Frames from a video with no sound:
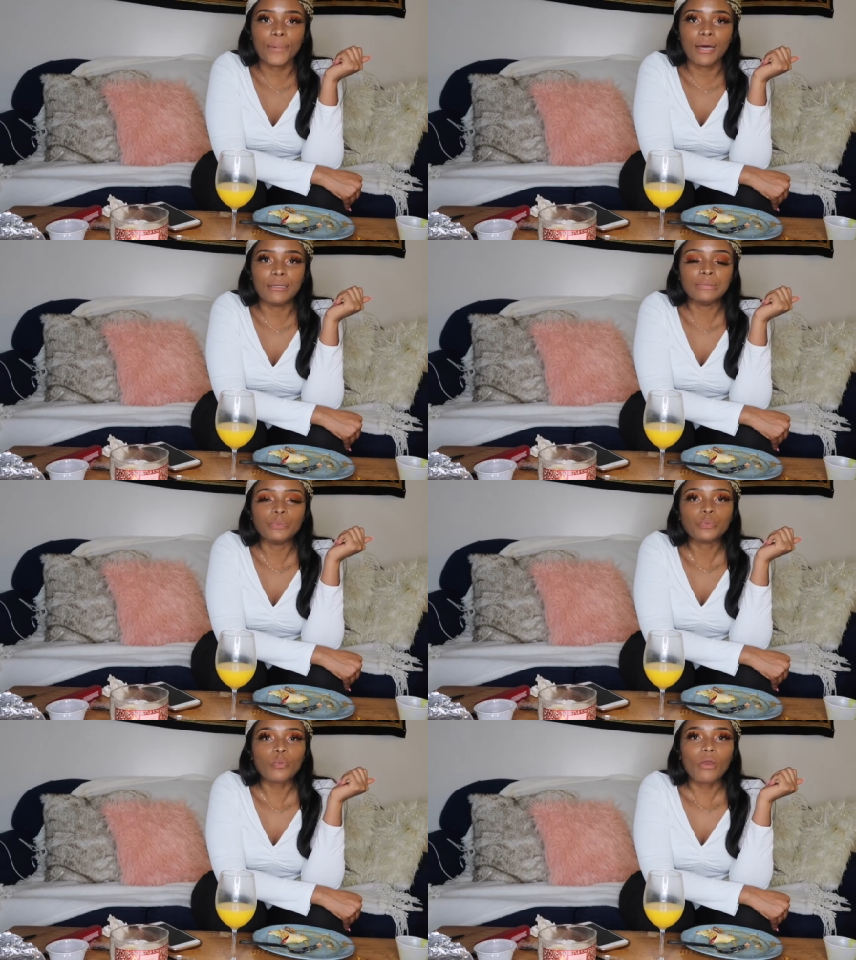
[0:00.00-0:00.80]
But
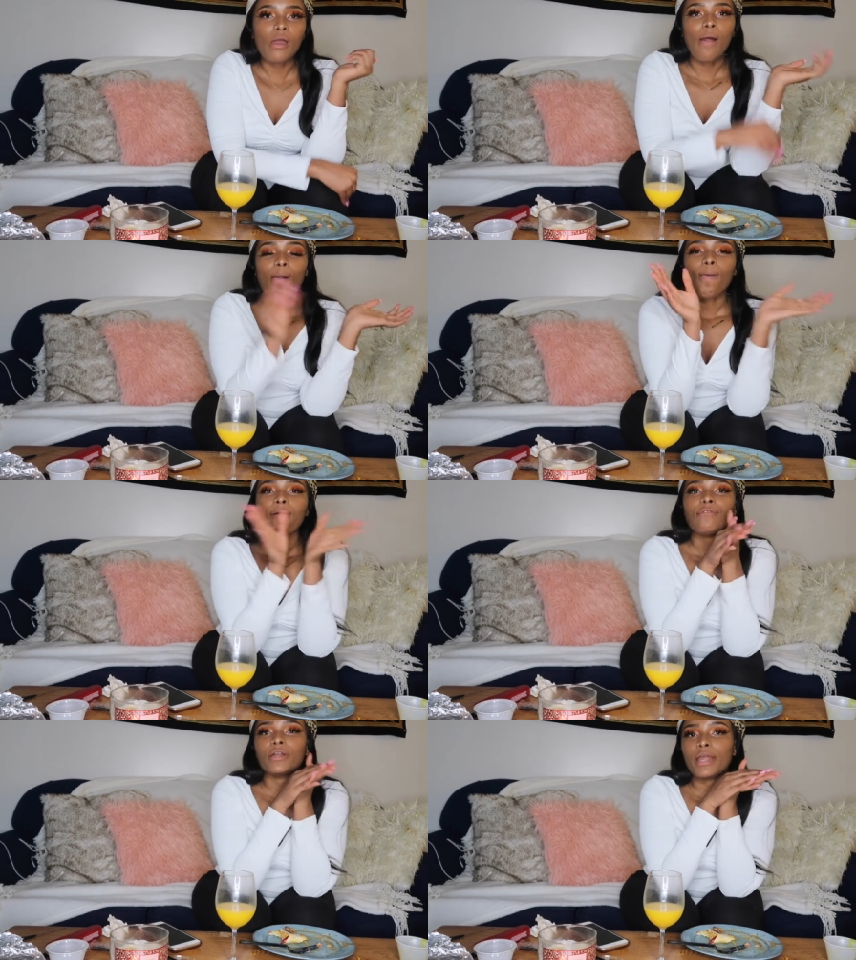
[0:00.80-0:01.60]

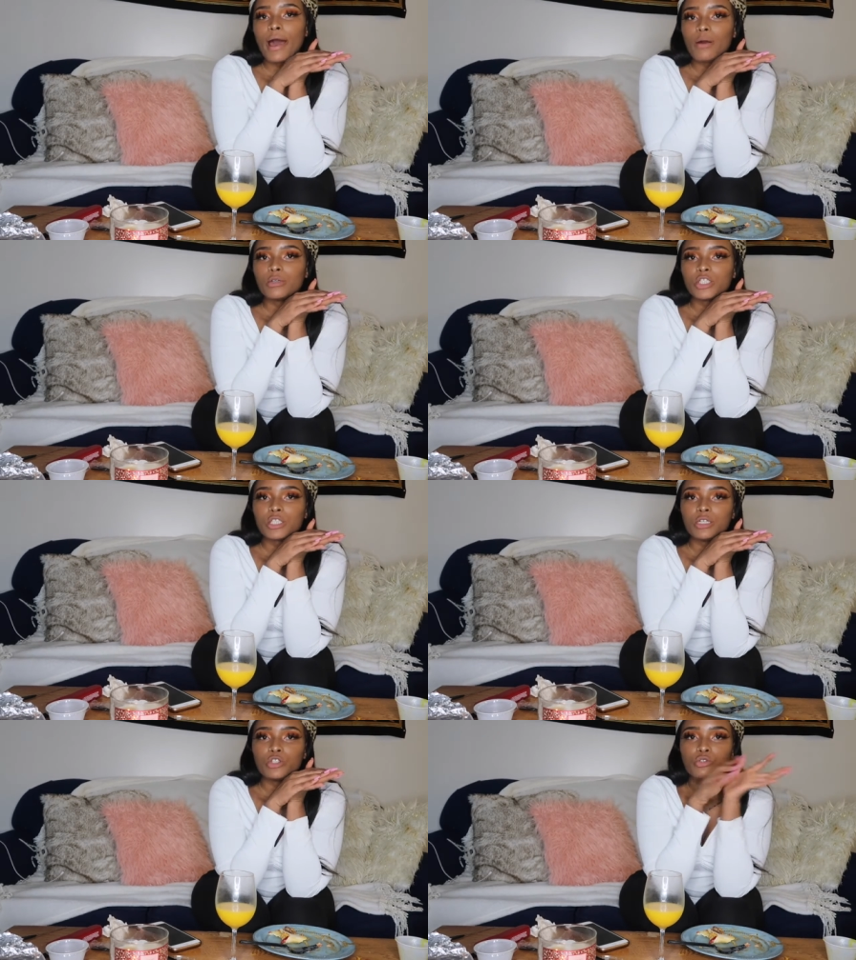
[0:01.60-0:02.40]
for now, we're just
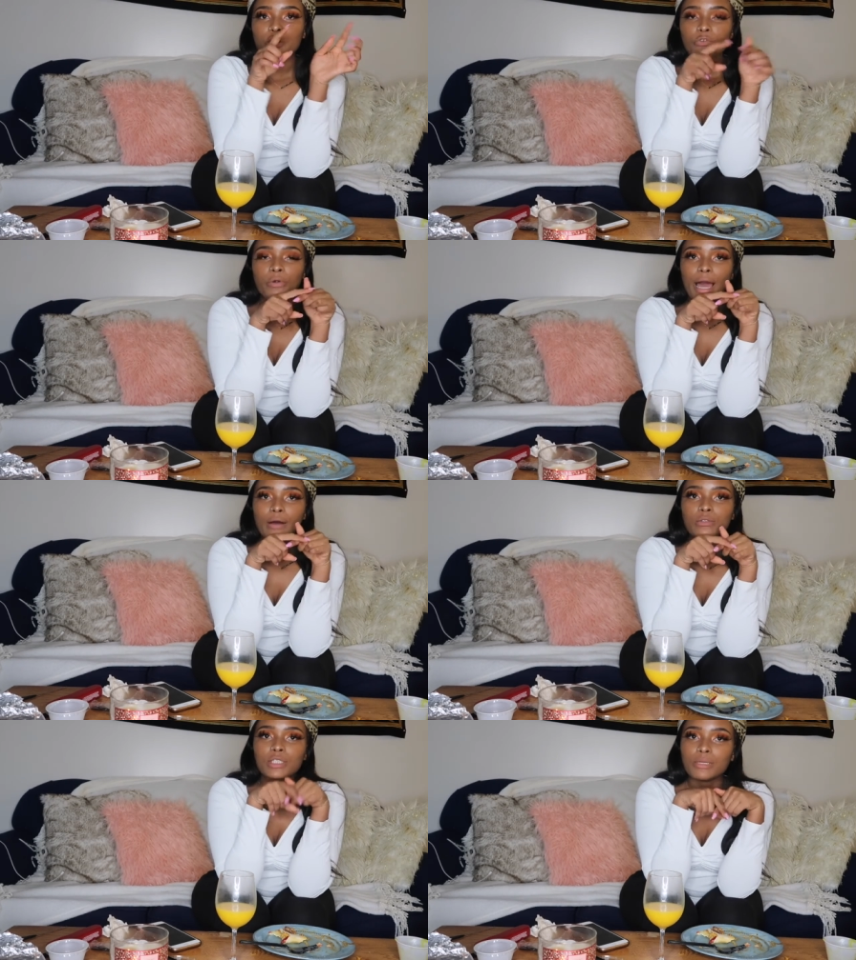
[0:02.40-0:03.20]
gonna do the
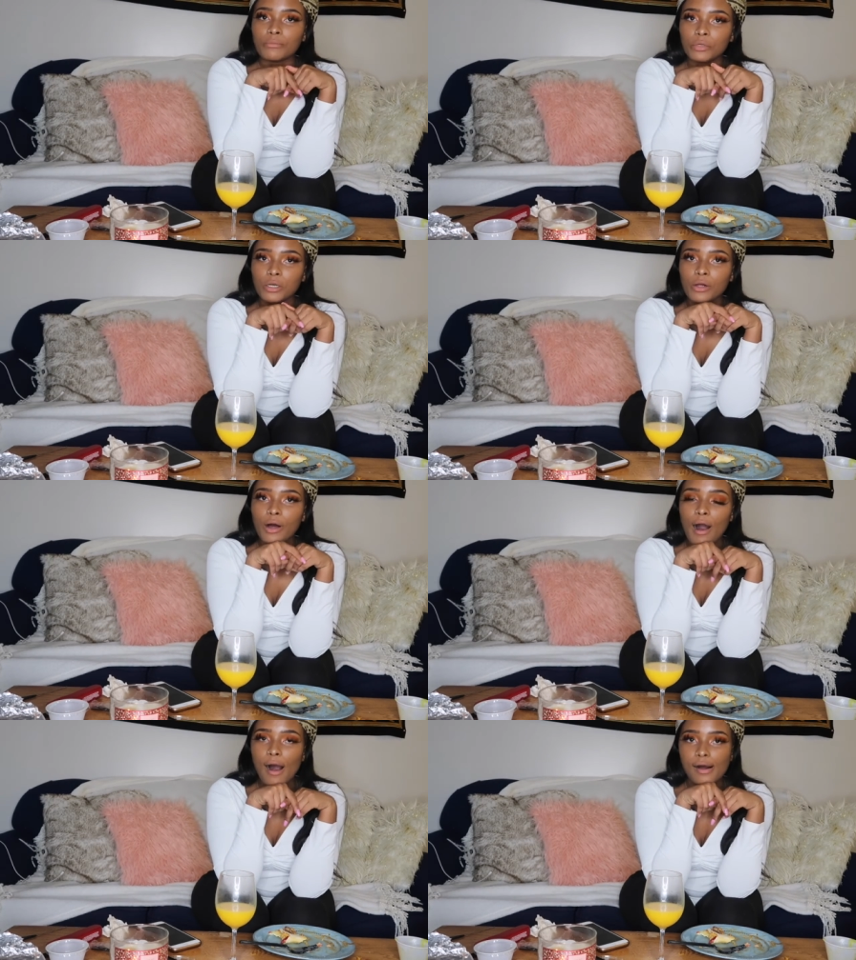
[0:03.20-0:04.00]
crown
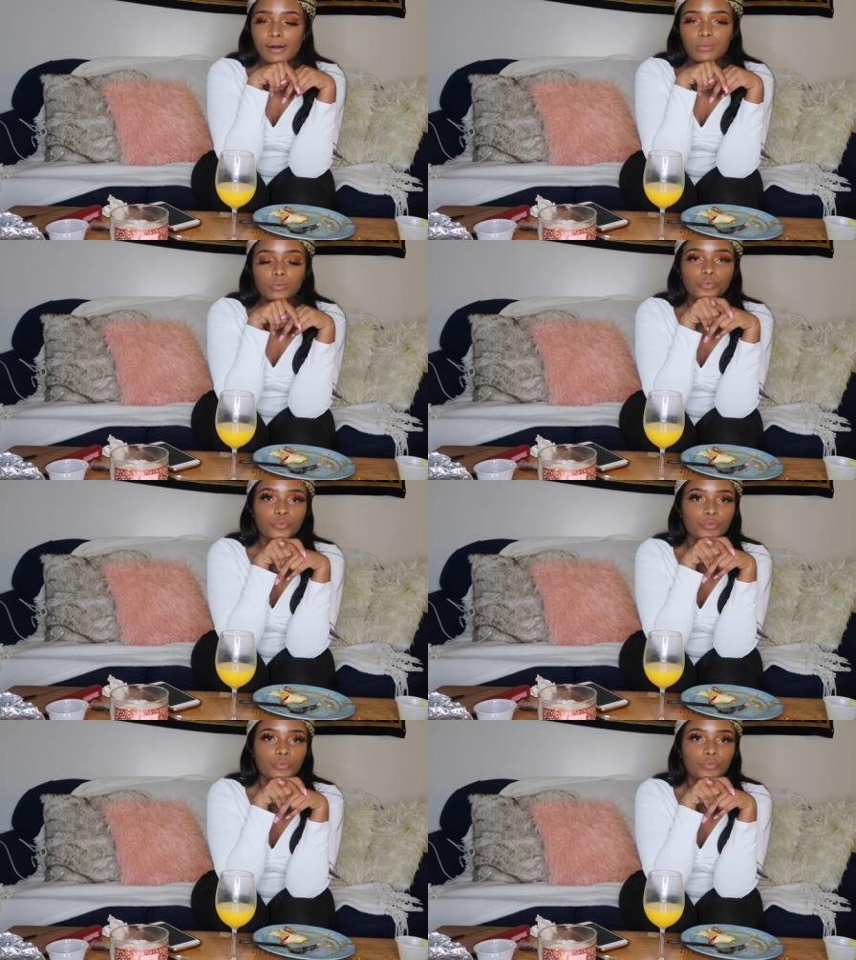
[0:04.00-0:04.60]
symbol.